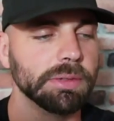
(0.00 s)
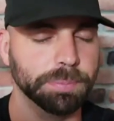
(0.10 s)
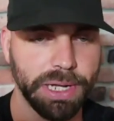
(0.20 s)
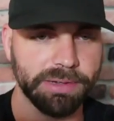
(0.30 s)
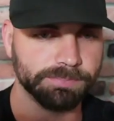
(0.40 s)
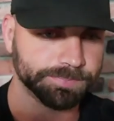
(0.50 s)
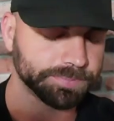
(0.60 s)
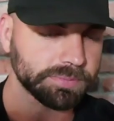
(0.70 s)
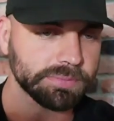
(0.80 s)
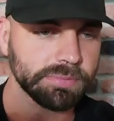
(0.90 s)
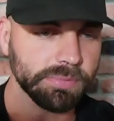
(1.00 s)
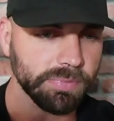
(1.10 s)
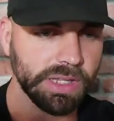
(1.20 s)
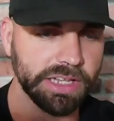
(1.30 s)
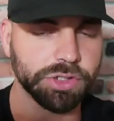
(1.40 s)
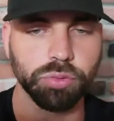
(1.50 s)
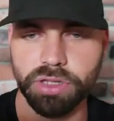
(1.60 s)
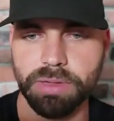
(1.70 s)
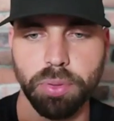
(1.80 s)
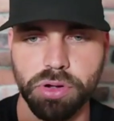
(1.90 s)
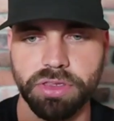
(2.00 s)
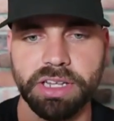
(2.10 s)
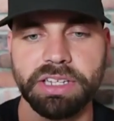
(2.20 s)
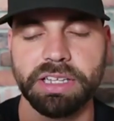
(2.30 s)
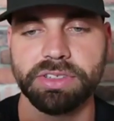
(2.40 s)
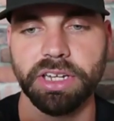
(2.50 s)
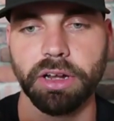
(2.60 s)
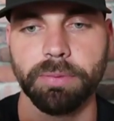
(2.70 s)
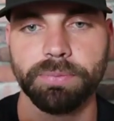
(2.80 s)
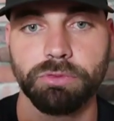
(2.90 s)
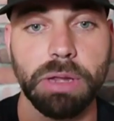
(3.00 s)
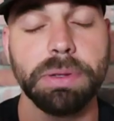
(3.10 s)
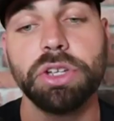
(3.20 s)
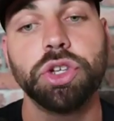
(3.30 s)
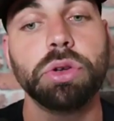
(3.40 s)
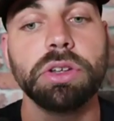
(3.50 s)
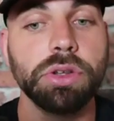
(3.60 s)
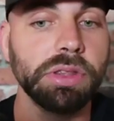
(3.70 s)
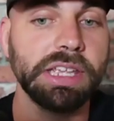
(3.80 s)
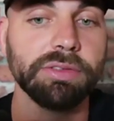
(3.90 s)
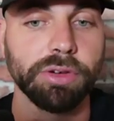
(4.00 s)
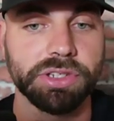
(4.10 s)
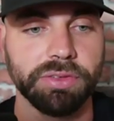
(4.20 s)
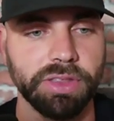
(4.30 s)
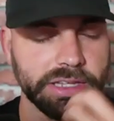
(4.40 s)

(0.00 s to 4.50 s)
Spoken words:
But it's a really important thing to consider, right? Because you can do the inverse of